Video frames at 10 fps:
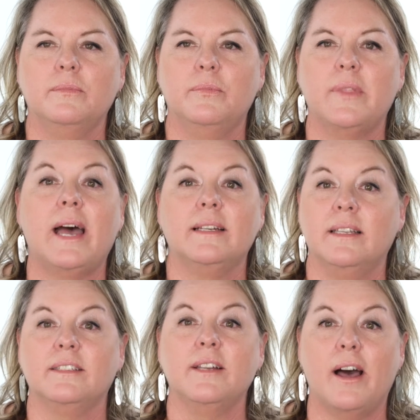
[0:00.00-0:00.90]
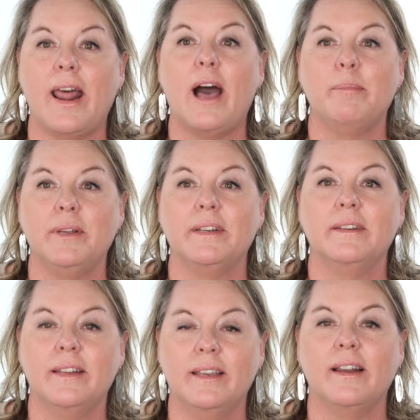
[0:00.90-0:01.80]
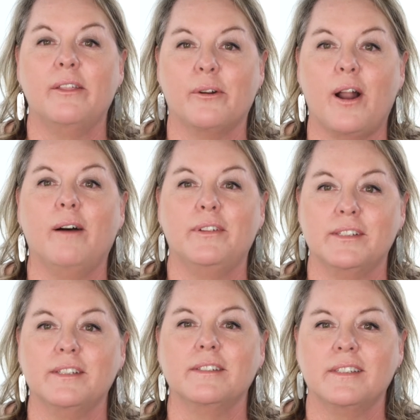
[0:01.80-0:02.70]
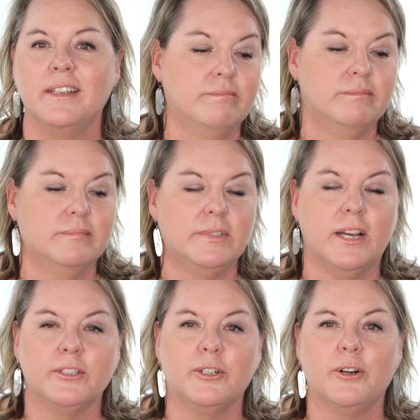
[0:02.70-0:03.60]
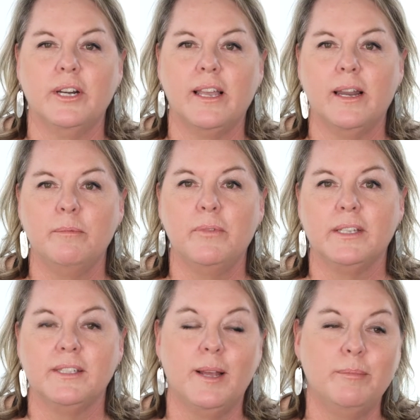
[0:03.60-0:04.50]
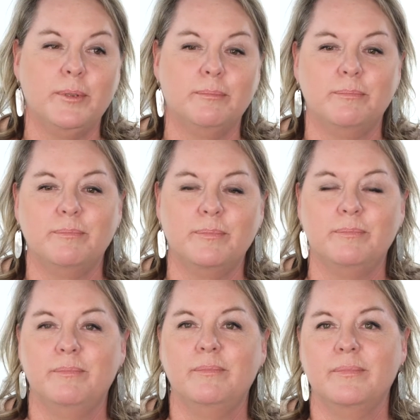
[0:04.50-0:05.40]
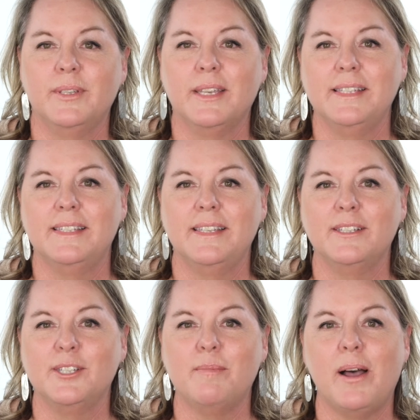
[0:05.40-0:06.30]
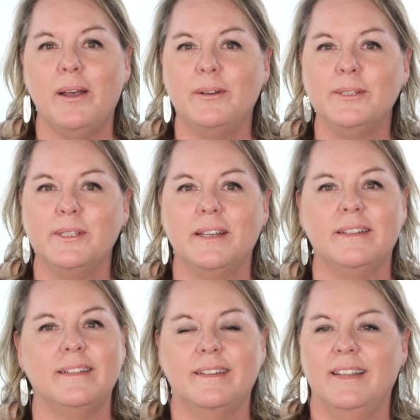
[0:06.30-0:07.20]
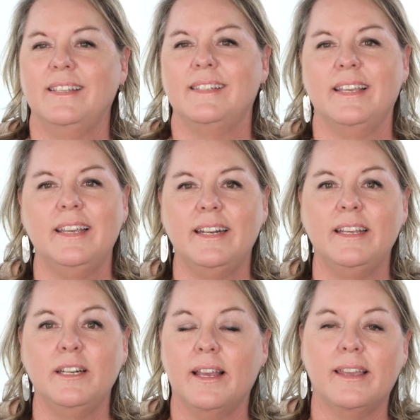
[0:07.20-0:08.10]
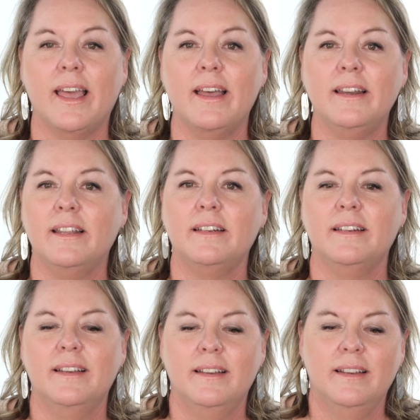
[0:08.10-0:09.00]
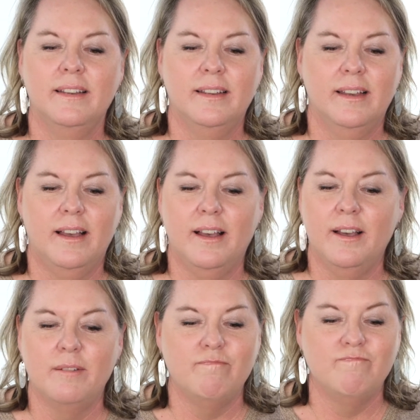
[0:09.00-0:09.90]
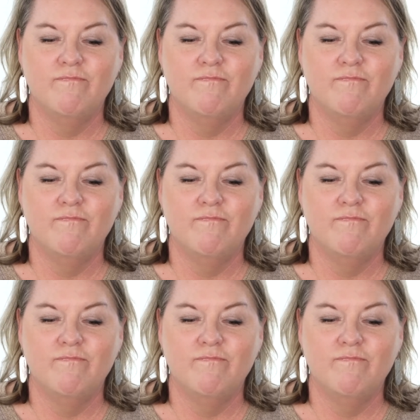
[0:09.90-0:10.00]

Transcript: that does not happen in other offices. Dr. Gurney got him fixed up. You can see his smiles and he's eating again and um,